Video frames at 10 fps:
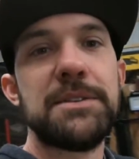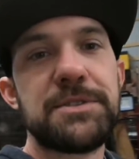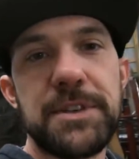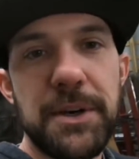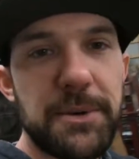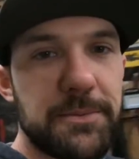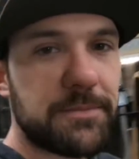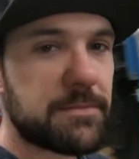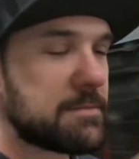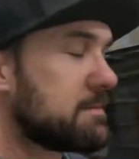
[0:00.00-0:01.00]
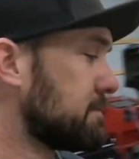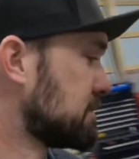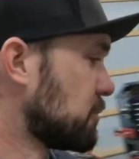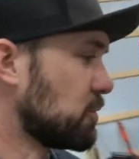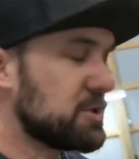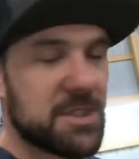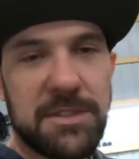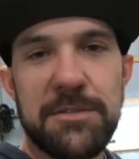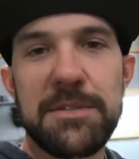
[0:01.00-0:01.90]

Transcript: so we'll just